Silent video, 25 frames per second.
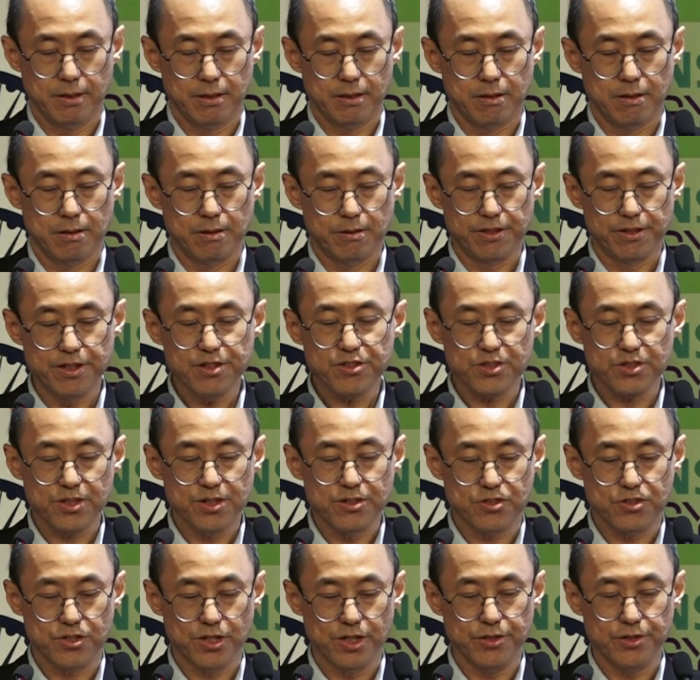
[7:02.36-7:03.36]
This, in
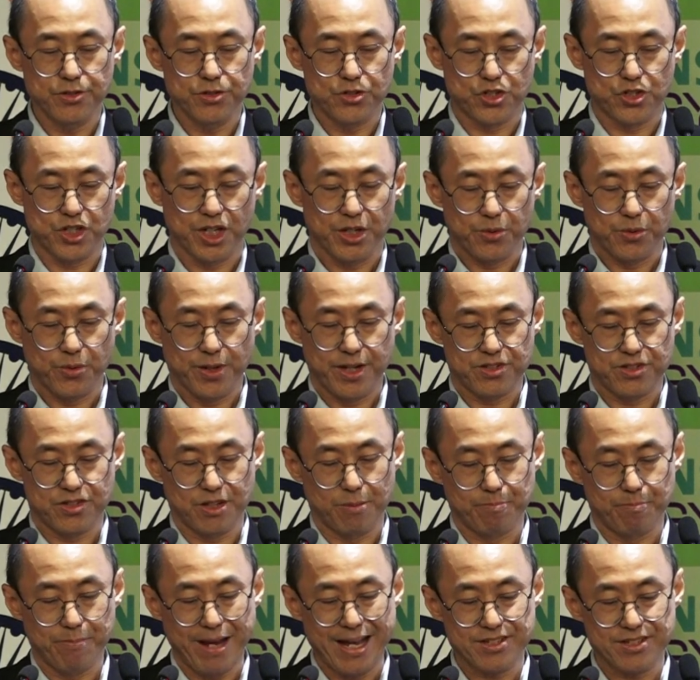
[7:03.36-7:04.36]
turn, generates a
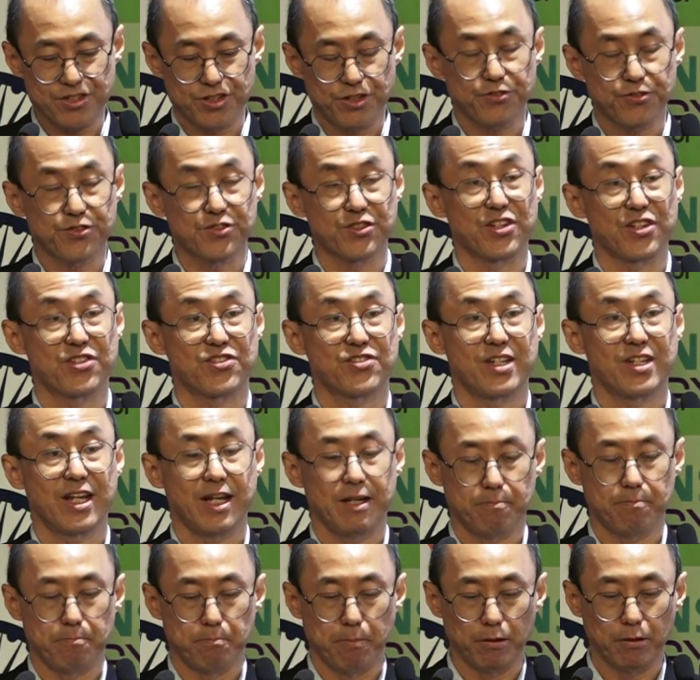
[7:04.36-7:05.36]
massive,
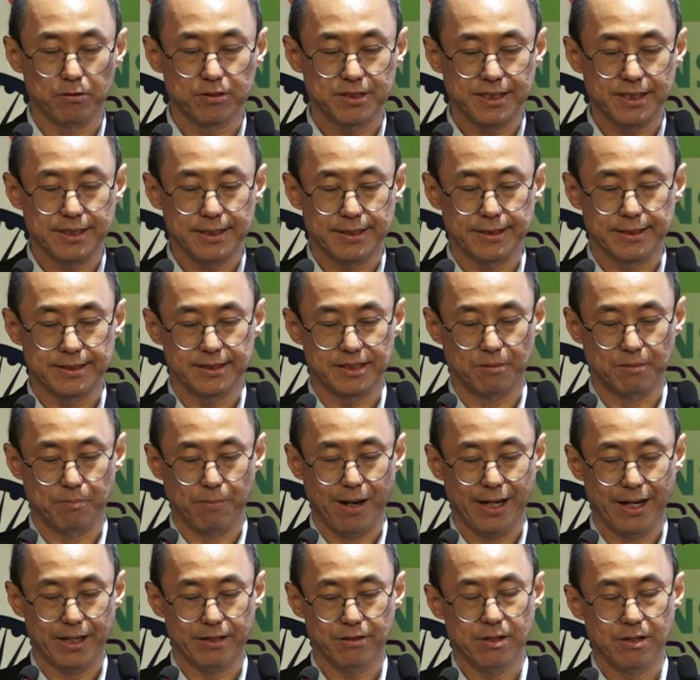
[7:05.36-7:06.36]
sustained, multi-year
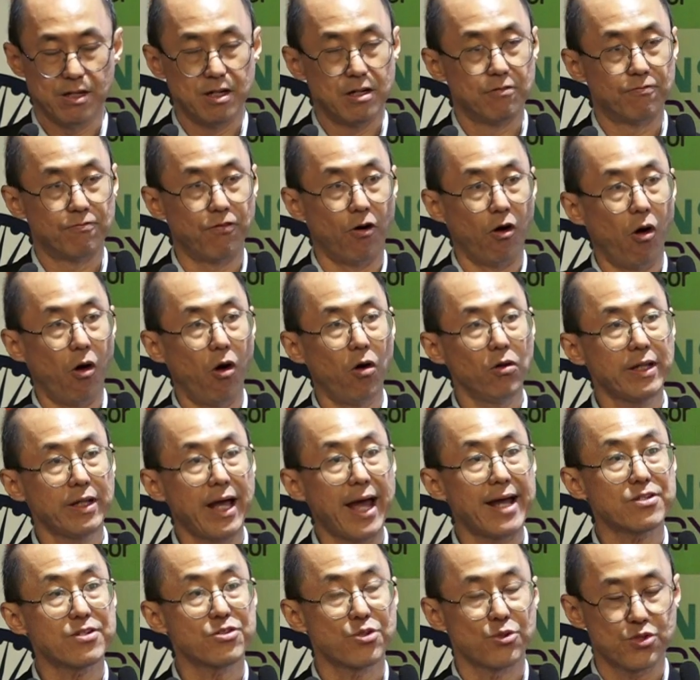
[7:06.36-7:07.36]
demand for all
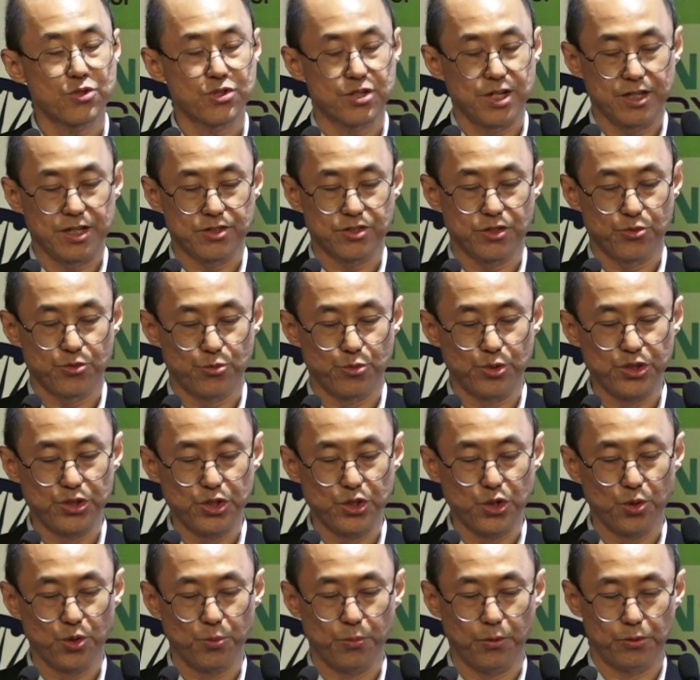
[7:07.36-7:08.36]
associated
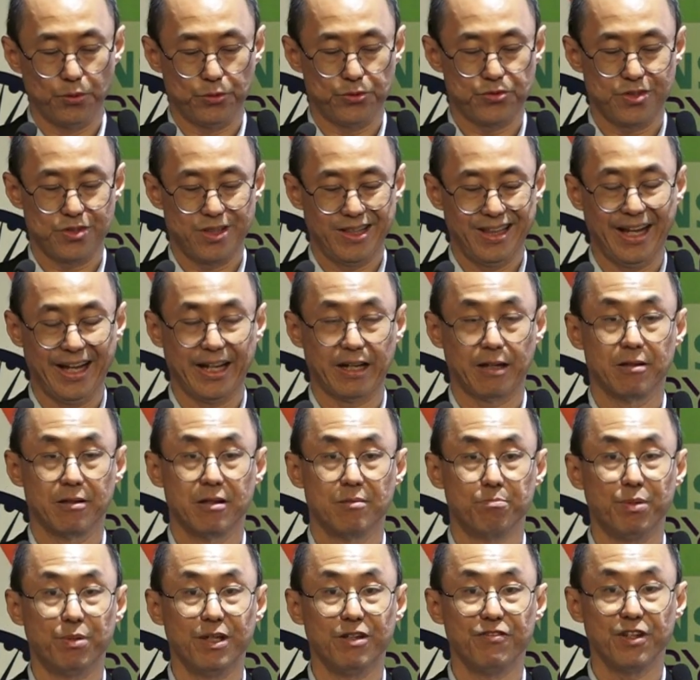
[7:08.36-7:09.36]
renewables like
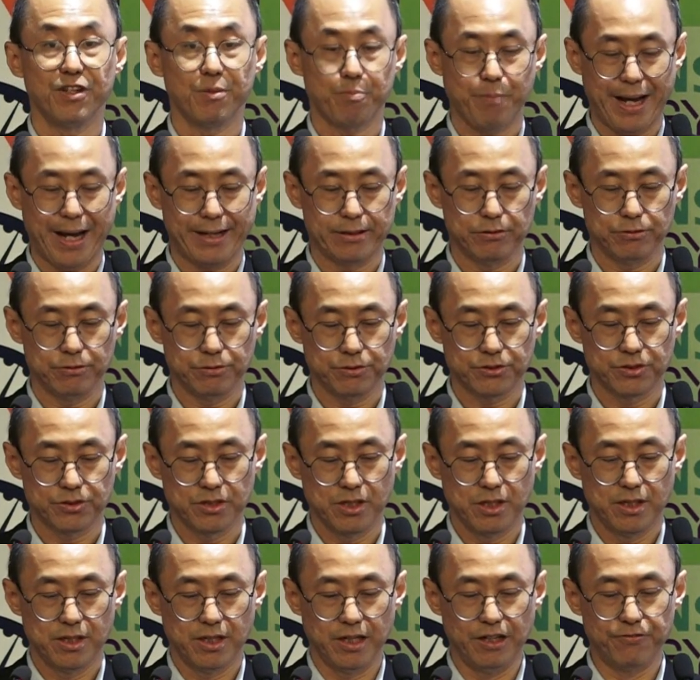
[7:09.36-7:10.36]
PV panels,
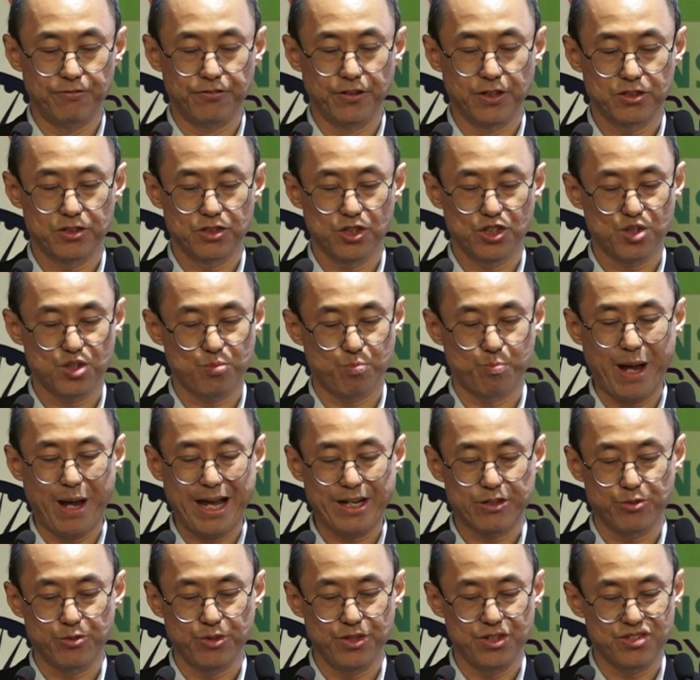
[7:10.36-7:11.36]
inverters,
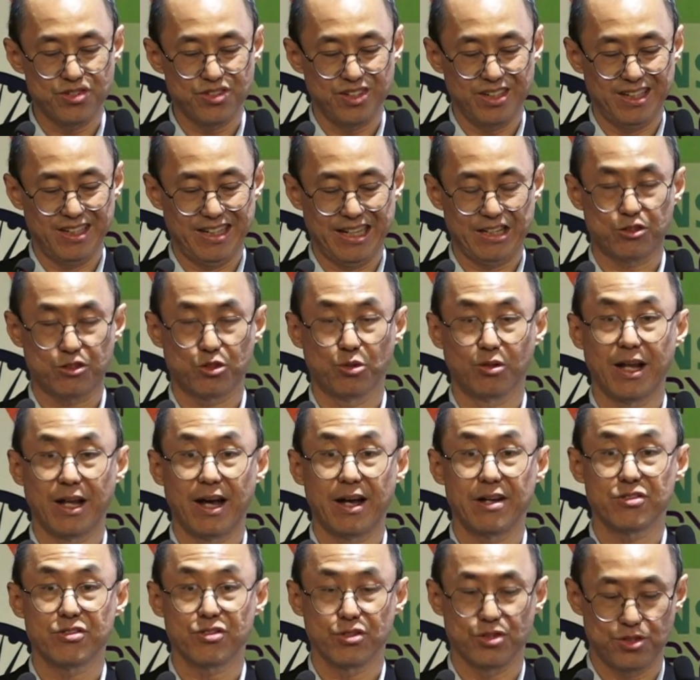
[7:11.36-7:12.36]
batteries,
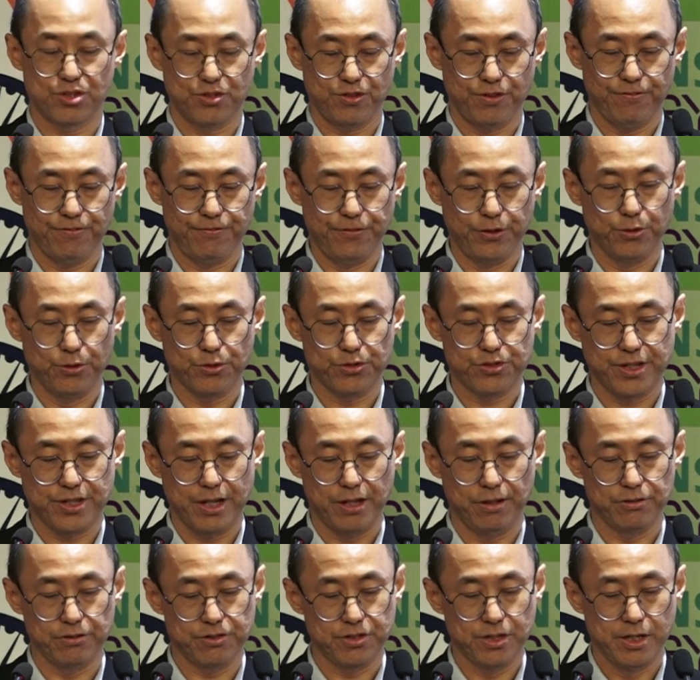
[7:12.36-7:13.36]
electrolyzers, fuel
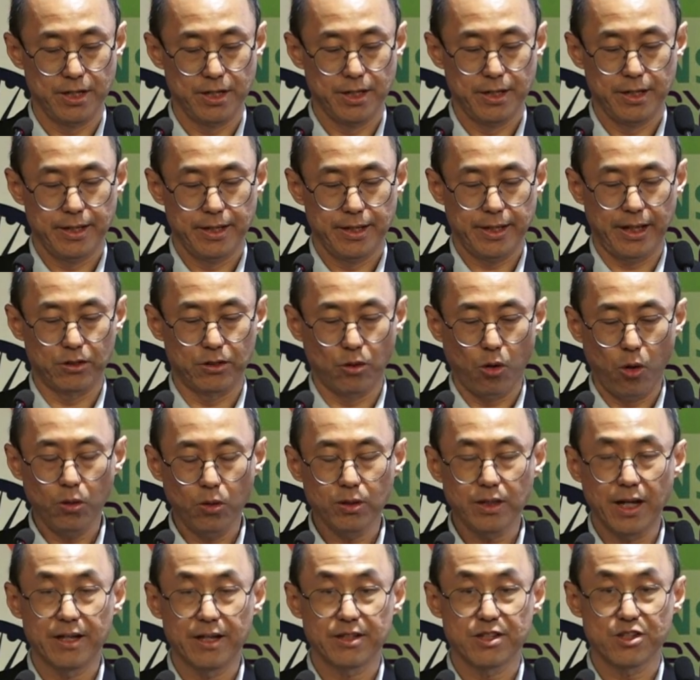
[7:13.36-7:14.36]
cells, and all
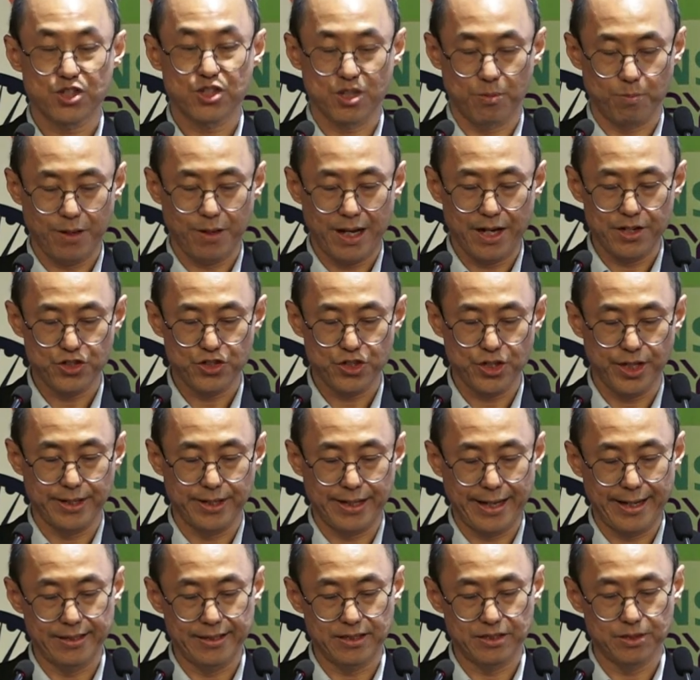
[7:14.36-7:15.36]
other supply chain
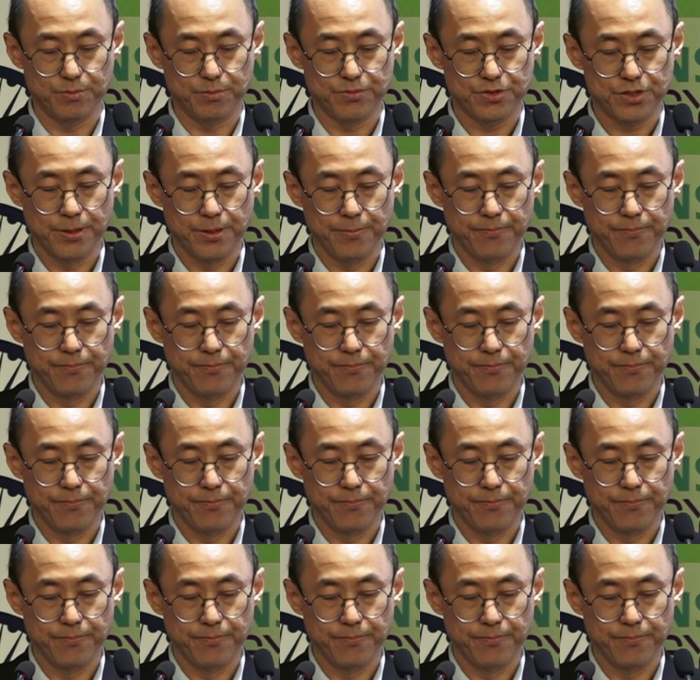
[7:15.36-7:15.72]
items.